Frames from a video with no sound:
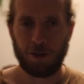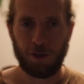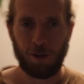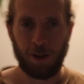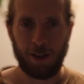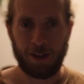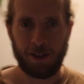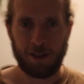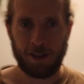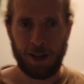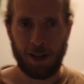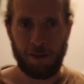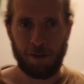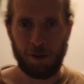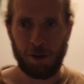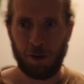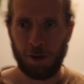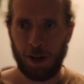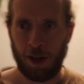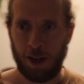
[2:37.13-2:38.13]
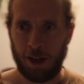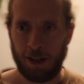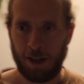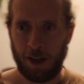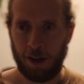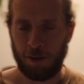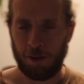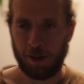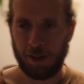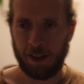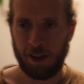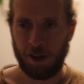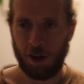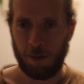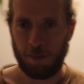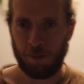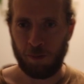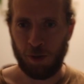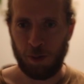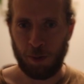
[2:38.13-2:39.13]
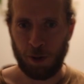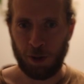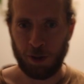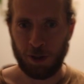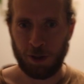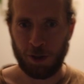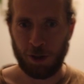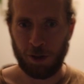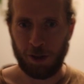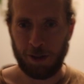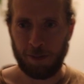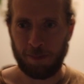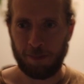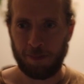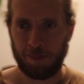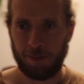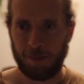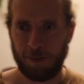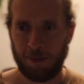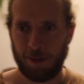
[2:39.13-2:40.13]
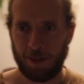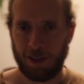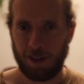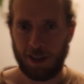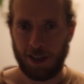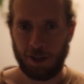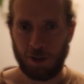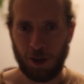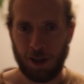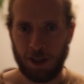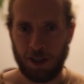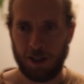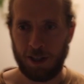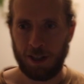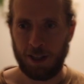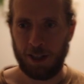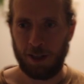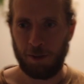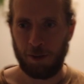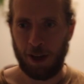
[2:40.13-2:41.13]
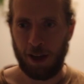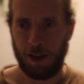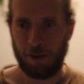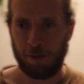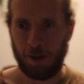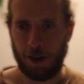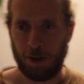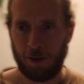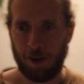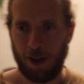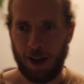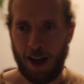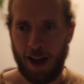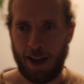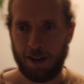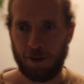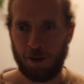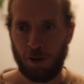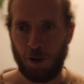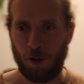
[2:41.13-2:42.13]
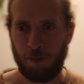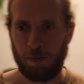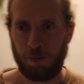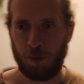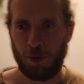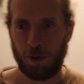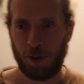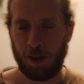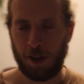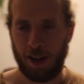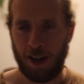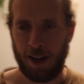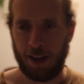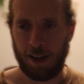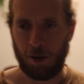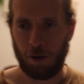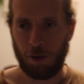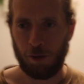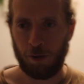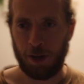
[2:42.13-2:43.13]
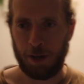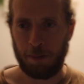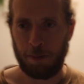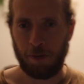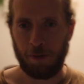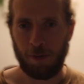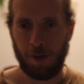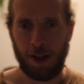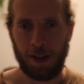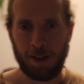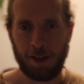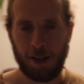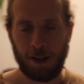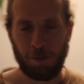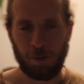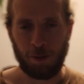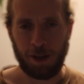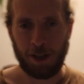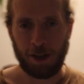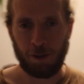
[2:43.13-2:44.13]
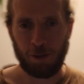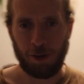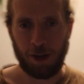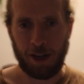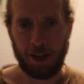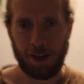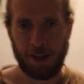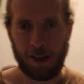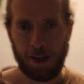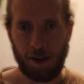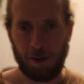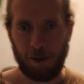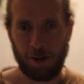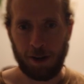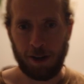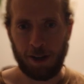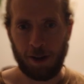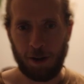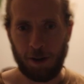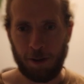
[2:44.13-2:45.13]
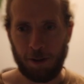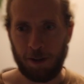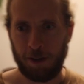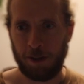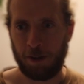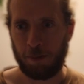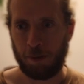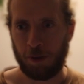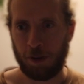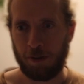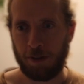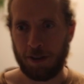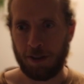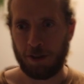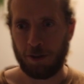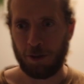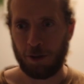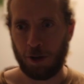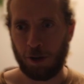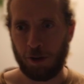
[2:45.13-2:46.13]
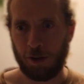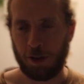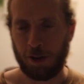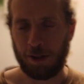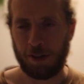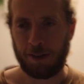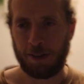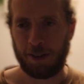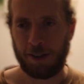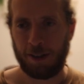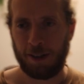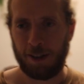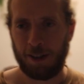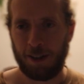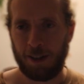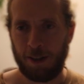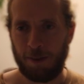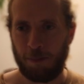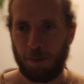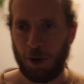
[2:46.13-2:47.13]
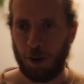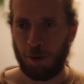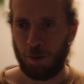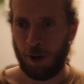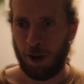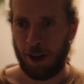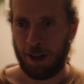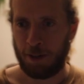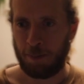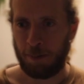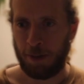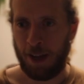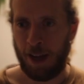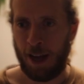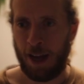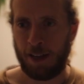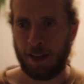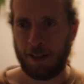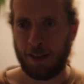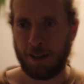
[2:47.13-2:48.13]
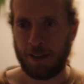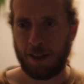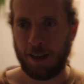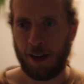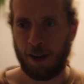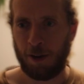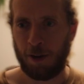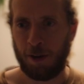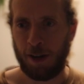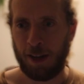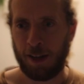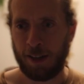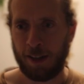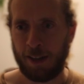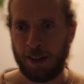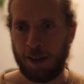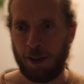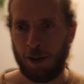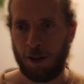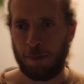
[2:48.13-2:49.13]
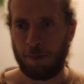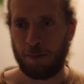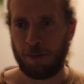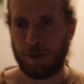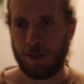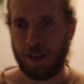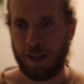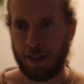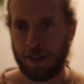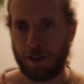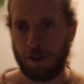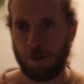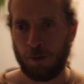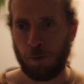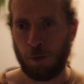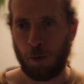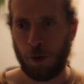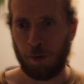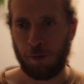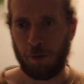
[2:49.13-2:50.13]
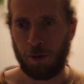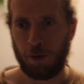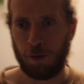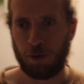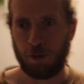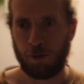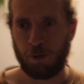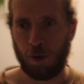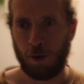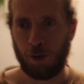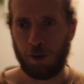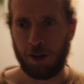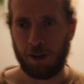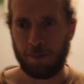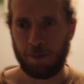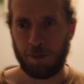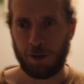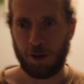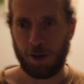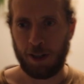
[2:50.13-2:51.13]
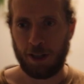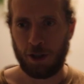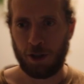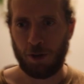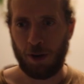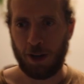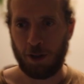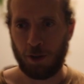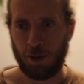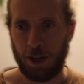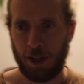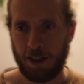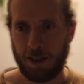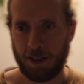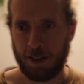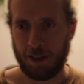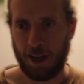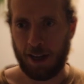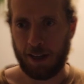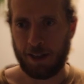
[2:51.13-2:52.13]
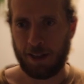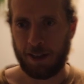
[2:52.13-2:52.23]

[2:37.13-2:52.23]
let's have a look at our GitHub repository. As you can see, we have our add notebook and our README file that we created in the previous tutorial. But what has been added is now a GitHub/workflows folder. So let's try to enter that.